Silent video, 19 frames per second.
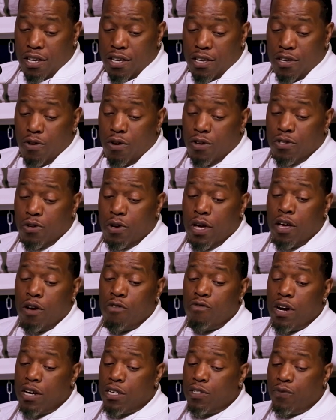you also
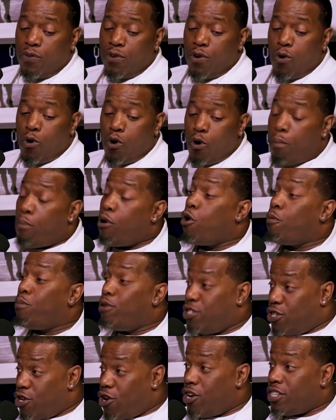held records for
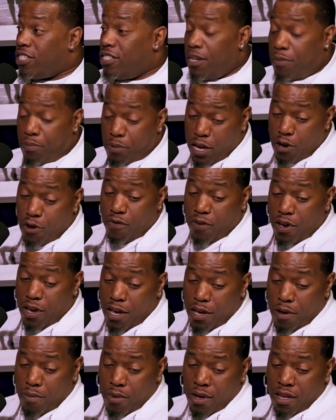all-purpose yards in the playoff
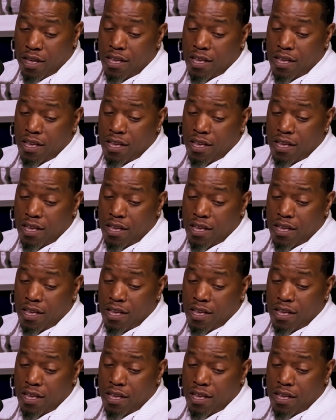game,